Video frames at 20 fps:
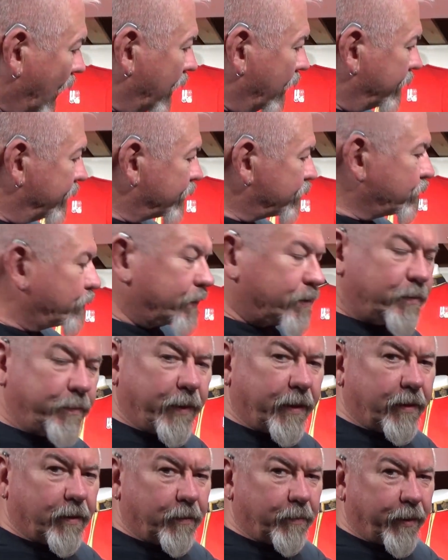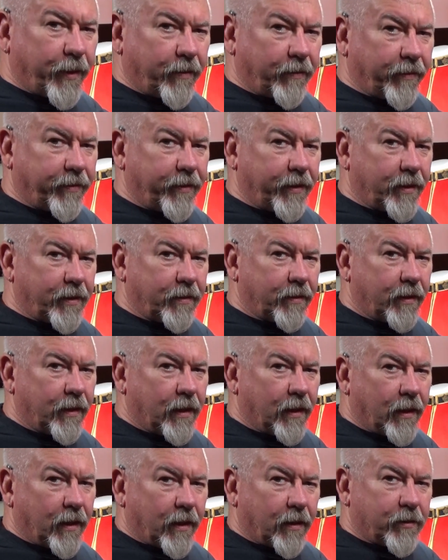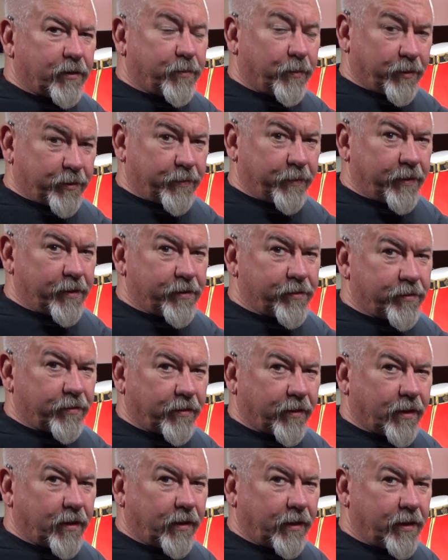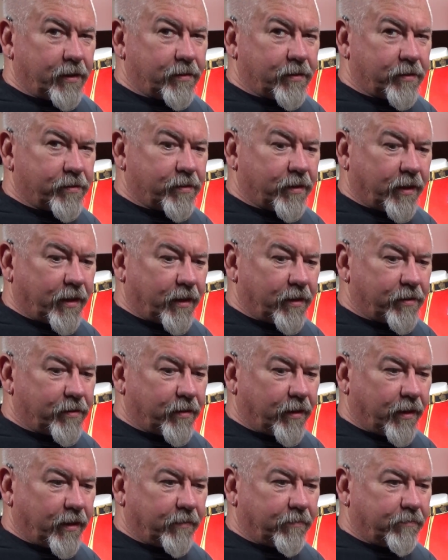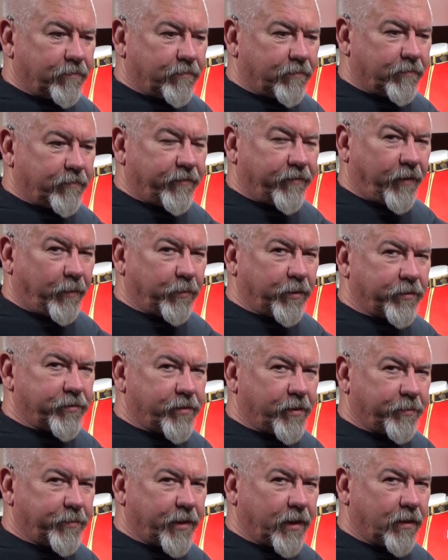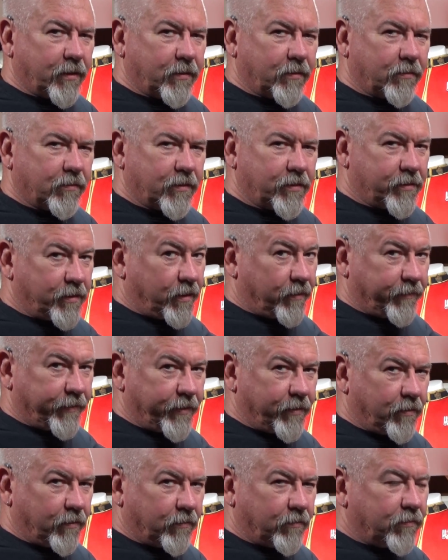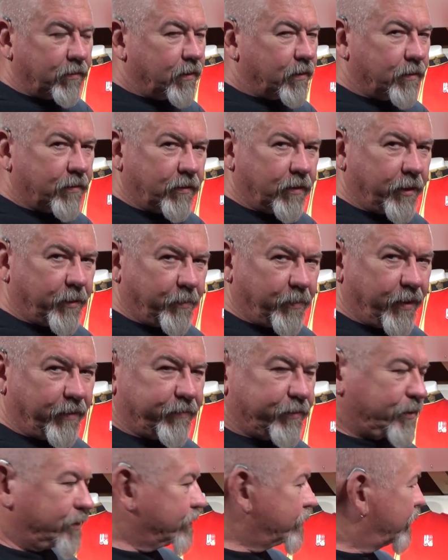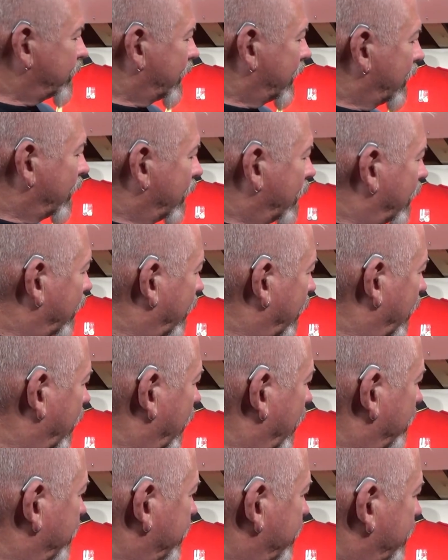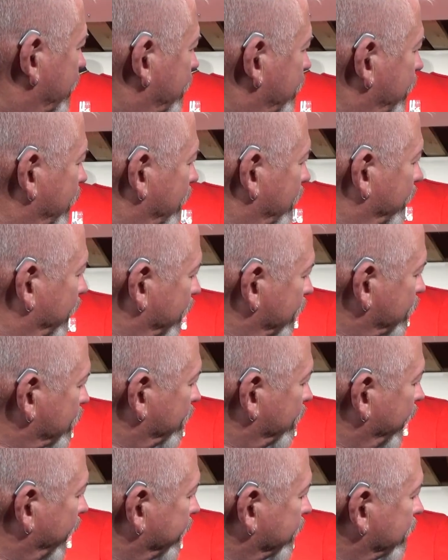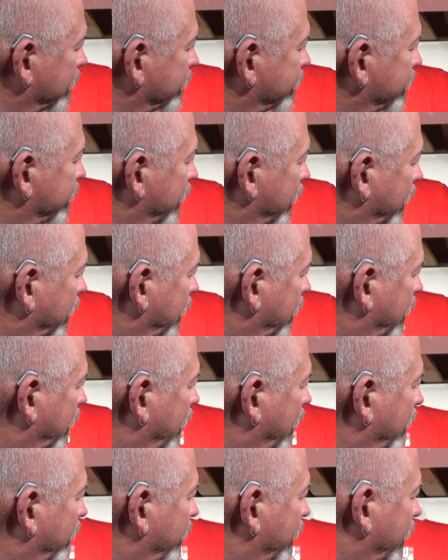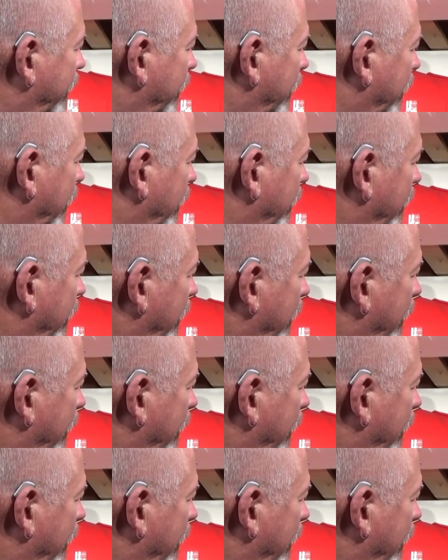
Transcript: This one is made out of barathea. It's supposed to be easier to clean, just in case I fumbled something, because you never know. A lot of beverages. But you can see the miniature medals, the